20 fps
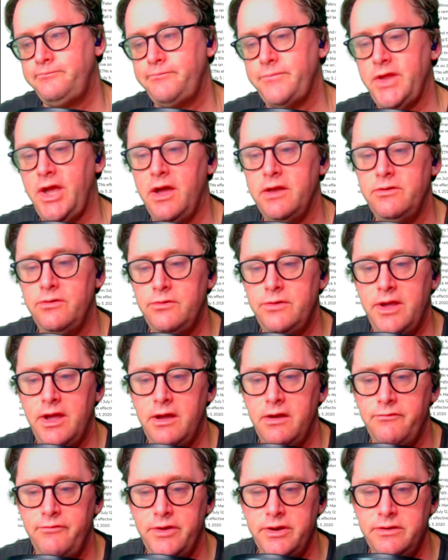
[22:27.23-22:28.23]
I don't
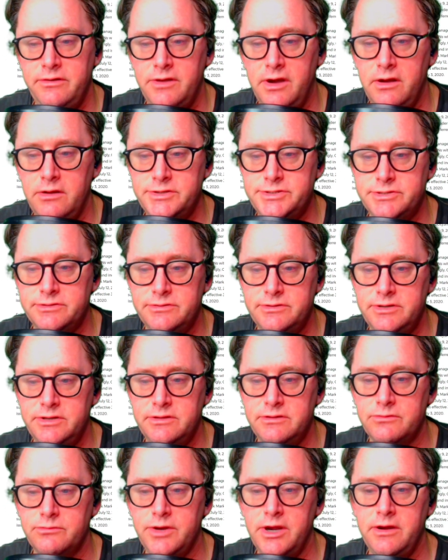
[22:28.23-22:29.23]
have any knowledge
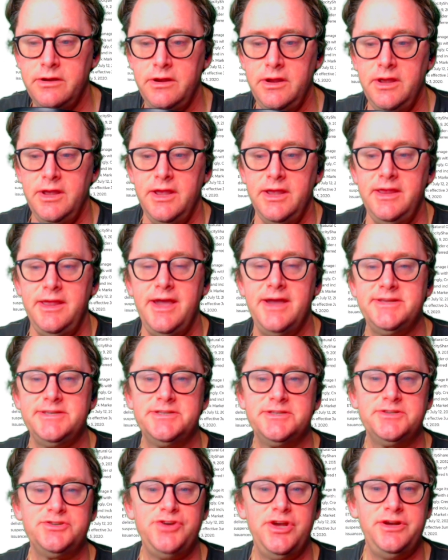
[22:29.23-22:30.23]
either way.
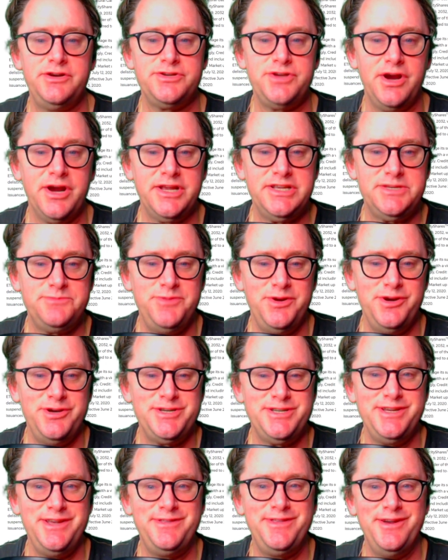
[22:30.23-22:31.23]
Yes, traders are
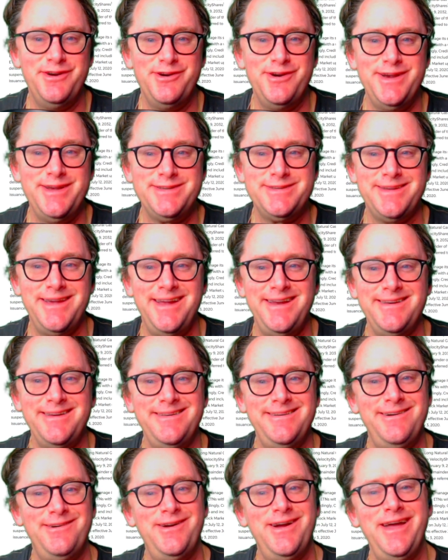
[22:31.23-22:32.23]
conspiracy theorists, and
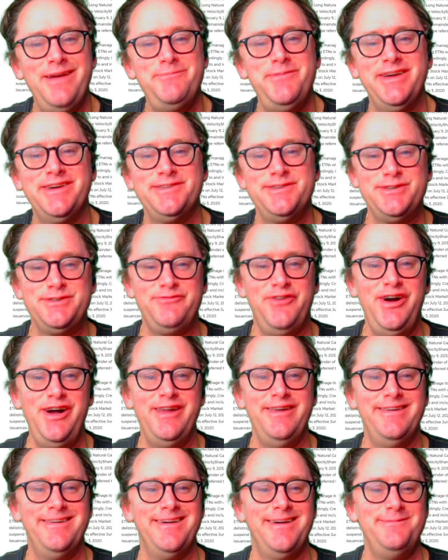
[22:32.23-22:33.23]
because it's
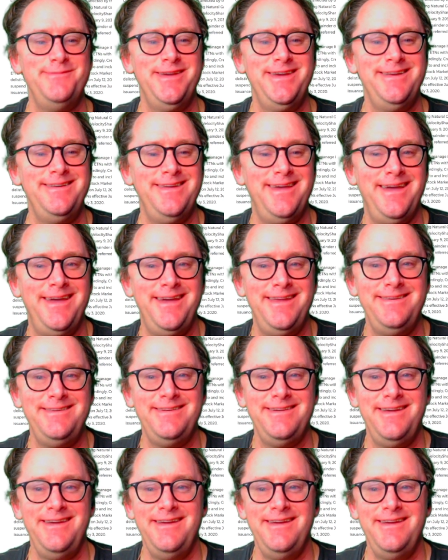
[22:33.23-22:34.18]
fun. And